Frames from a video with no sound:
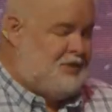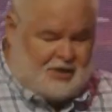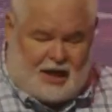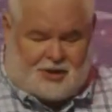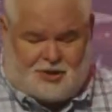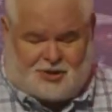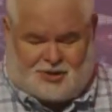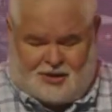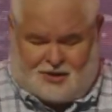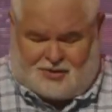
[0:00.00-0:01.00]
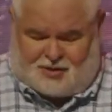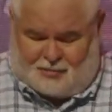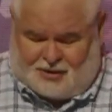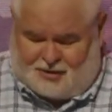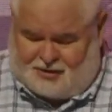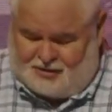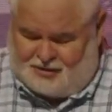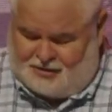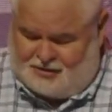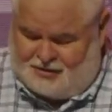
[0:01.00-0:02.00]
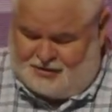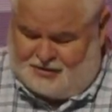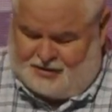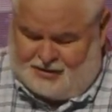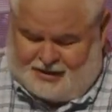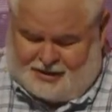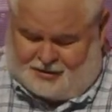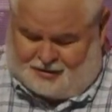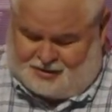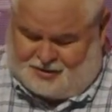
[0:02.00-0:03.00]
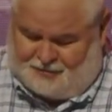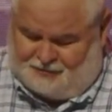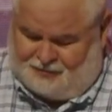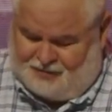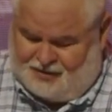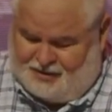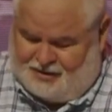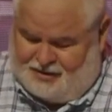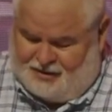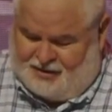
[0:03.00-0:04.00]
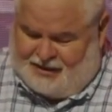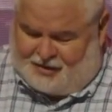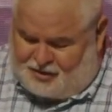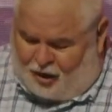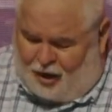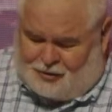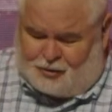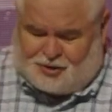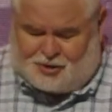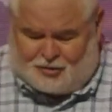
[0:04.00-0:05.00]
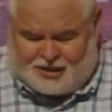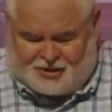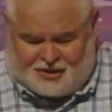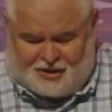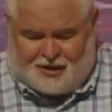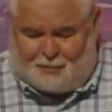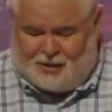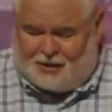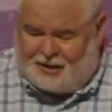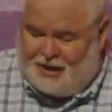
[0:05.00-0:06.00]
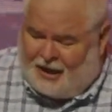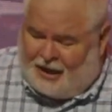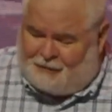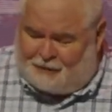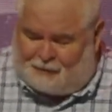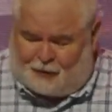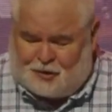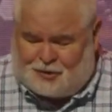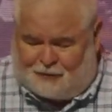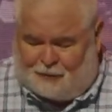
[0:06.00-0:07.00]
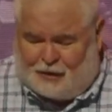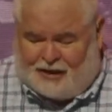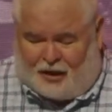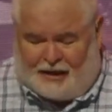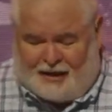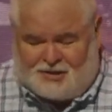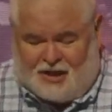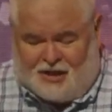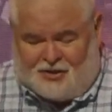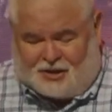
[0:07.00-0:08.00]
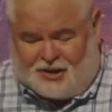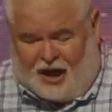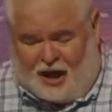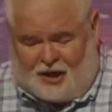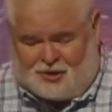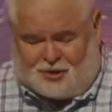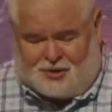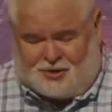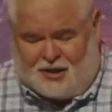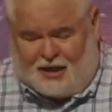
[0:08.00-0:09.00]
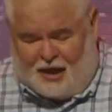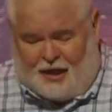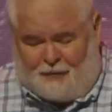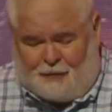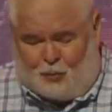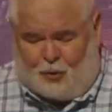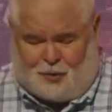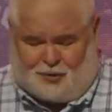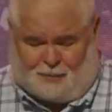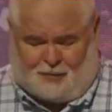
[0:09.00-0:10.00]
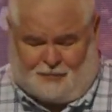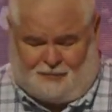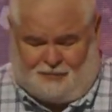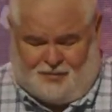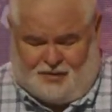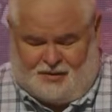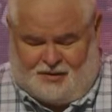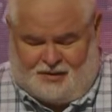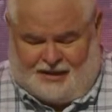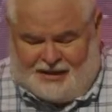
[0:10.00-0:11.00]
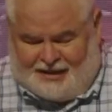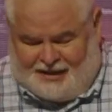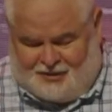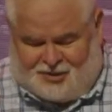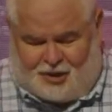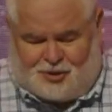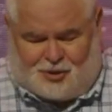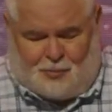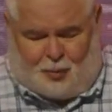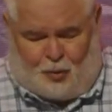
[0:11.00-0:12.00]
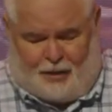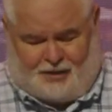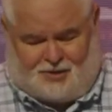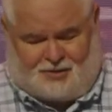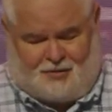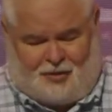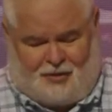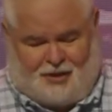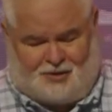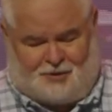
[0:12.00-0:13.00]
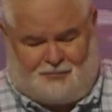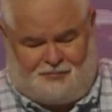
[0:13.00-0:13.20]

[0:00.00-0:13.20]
Not just sins committed in ignorance. Now, the author is stressing the inability of the first to fully cleanse the conscience of the worshiper. And he shares 2 points on this.